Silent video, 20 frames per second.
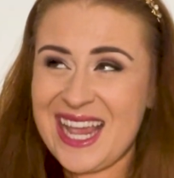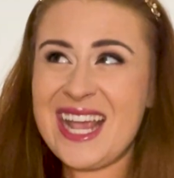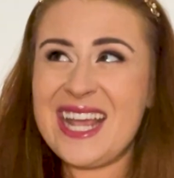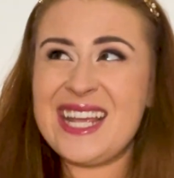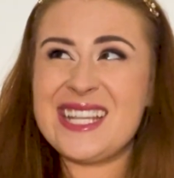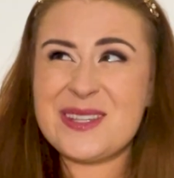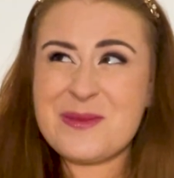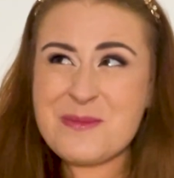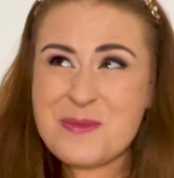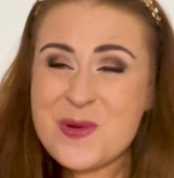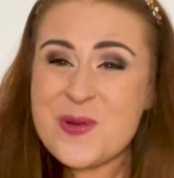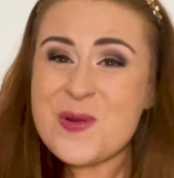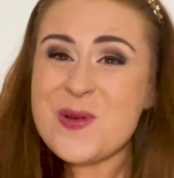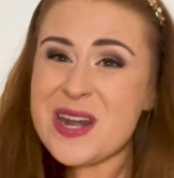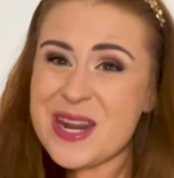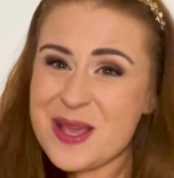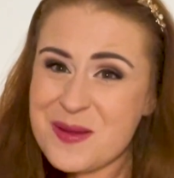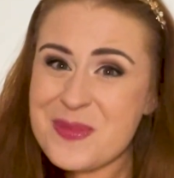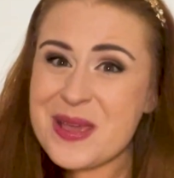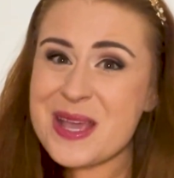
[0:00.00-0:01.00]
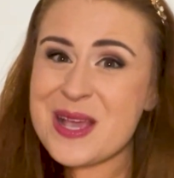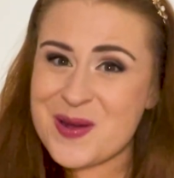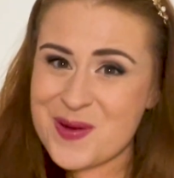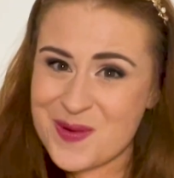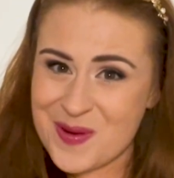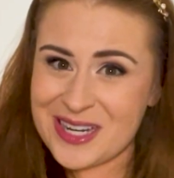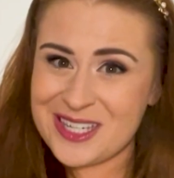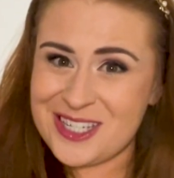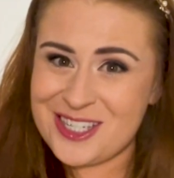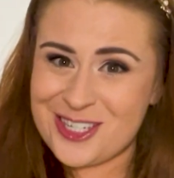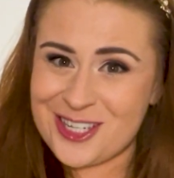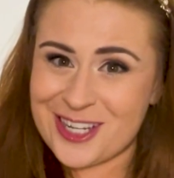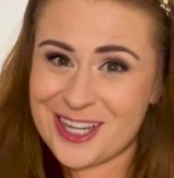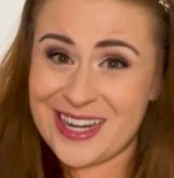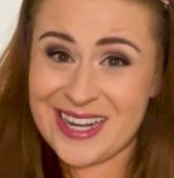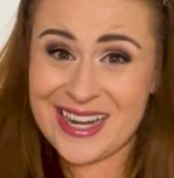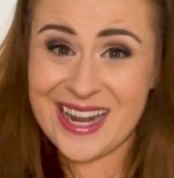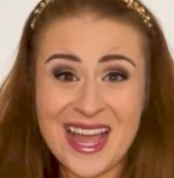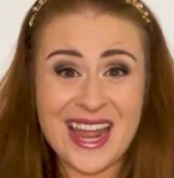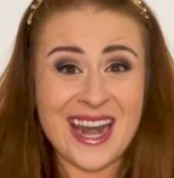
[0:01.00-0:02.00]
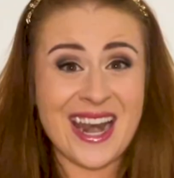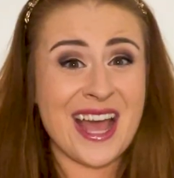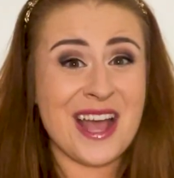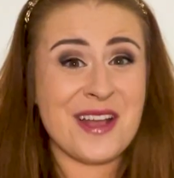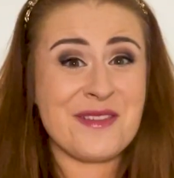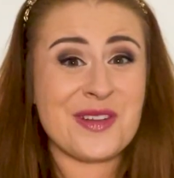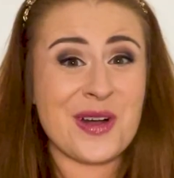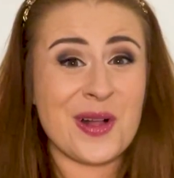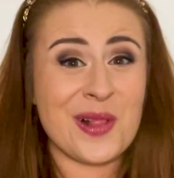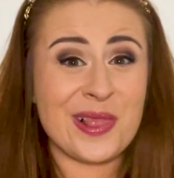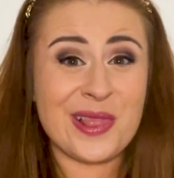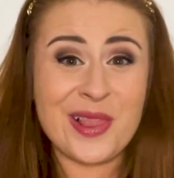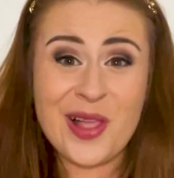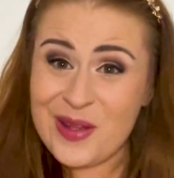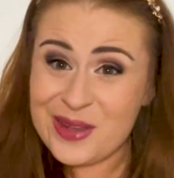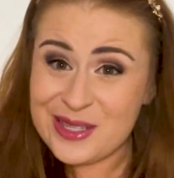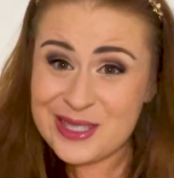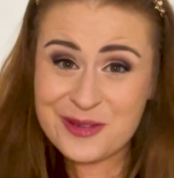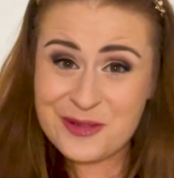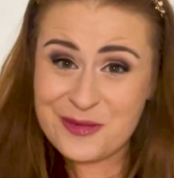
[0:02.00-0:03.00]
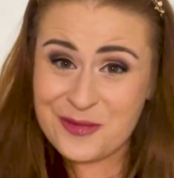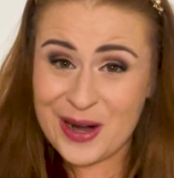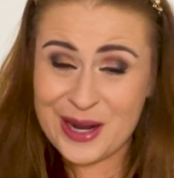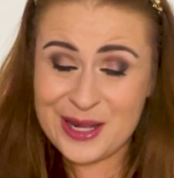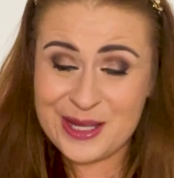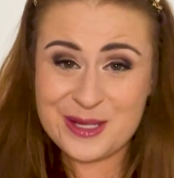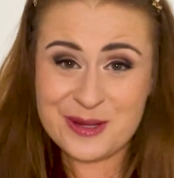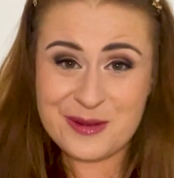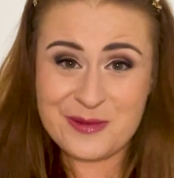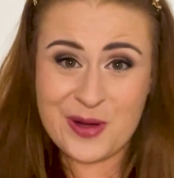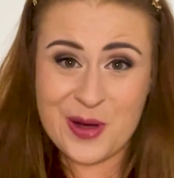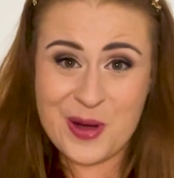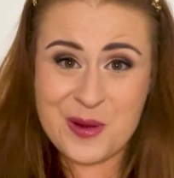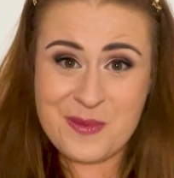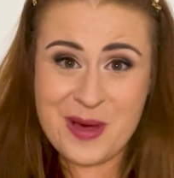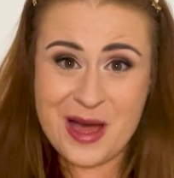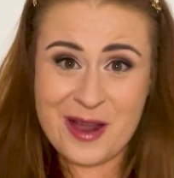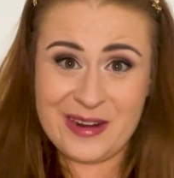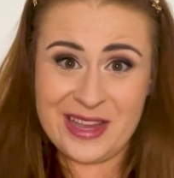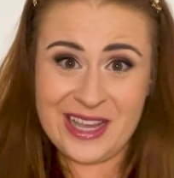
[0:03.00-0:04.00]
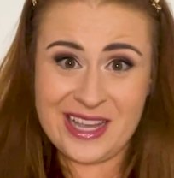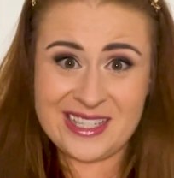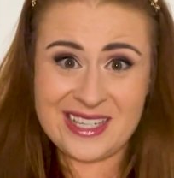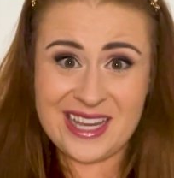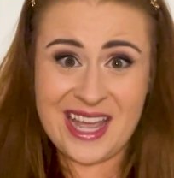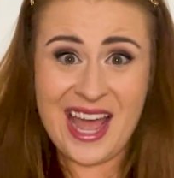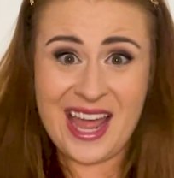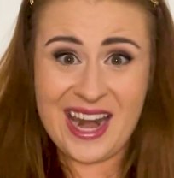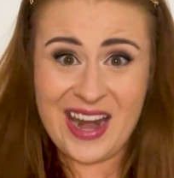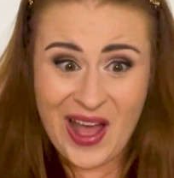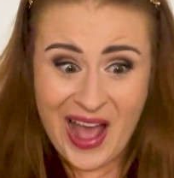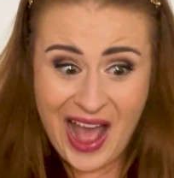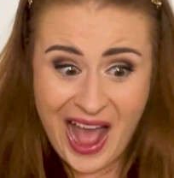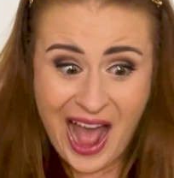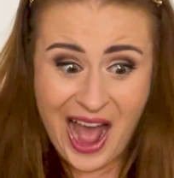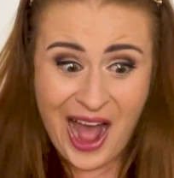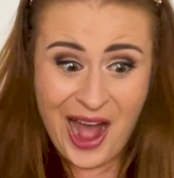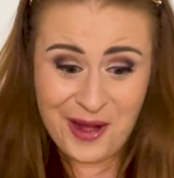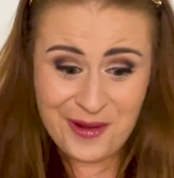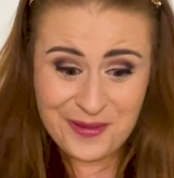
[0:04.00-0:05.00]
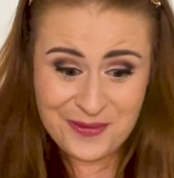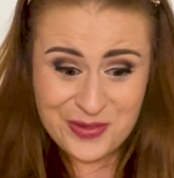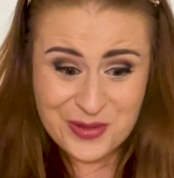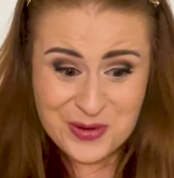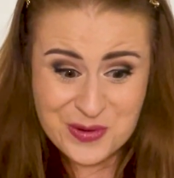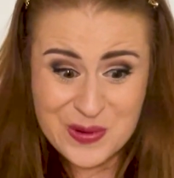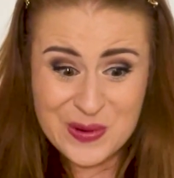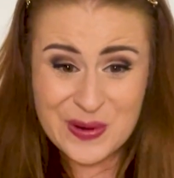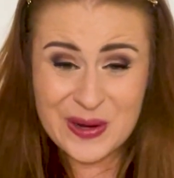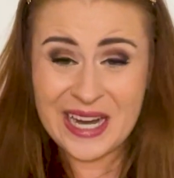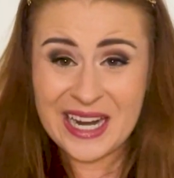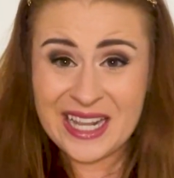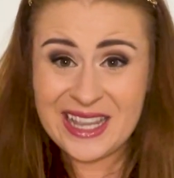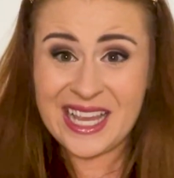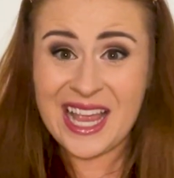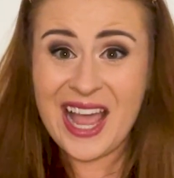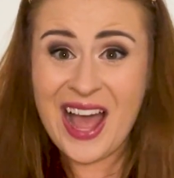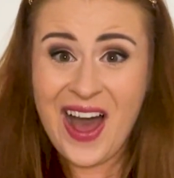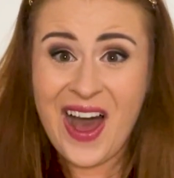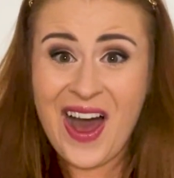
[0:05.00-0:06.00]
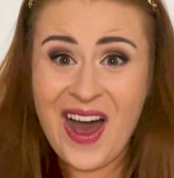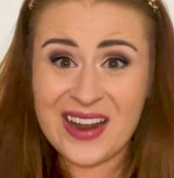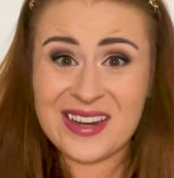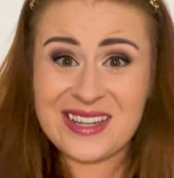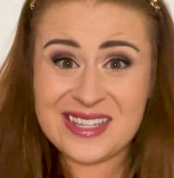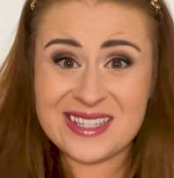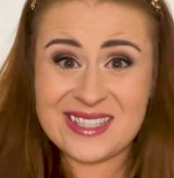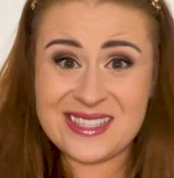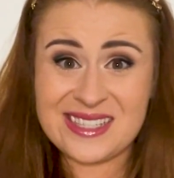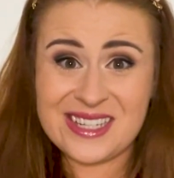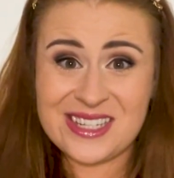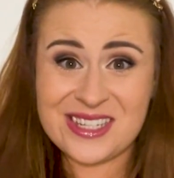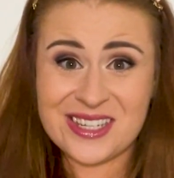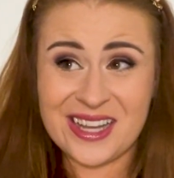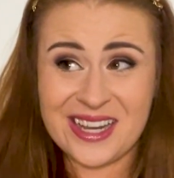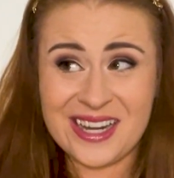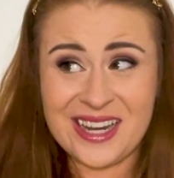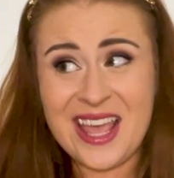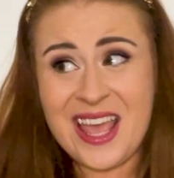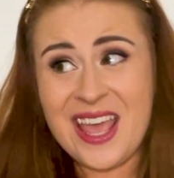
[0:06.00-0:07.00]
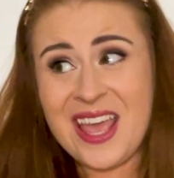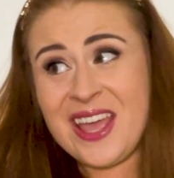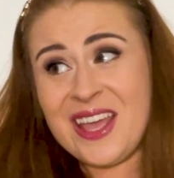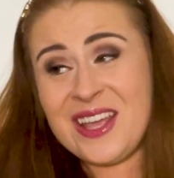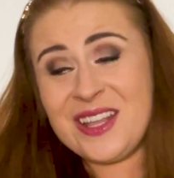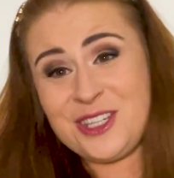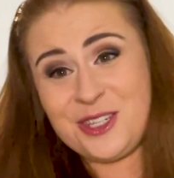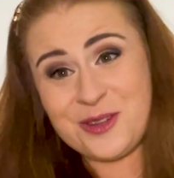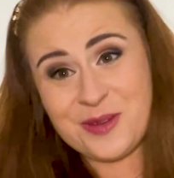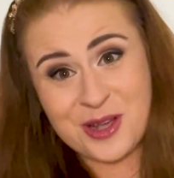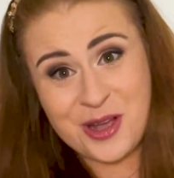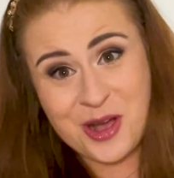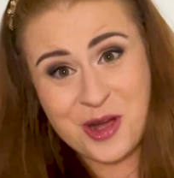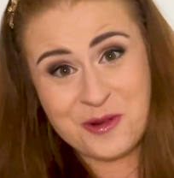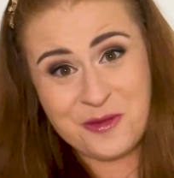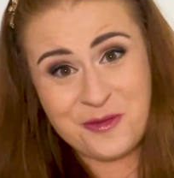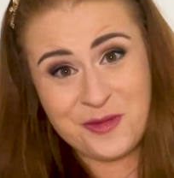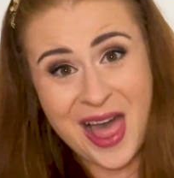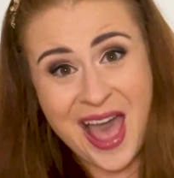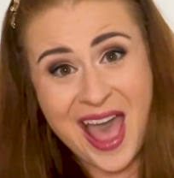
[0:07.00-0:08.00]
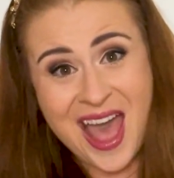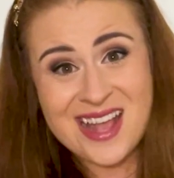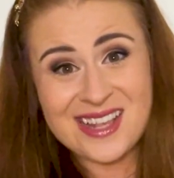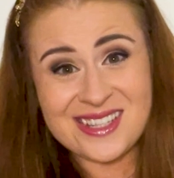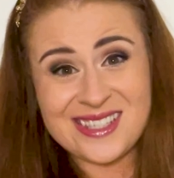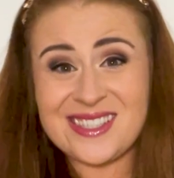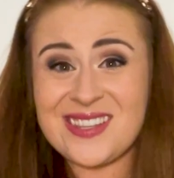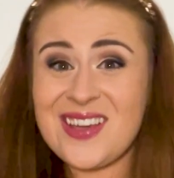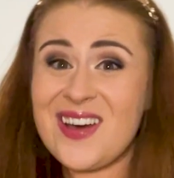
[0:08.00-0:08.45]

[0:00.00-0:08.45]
it's a pretty big question, and I've got lots of friends who've got married and have the really hard decision, do I go flats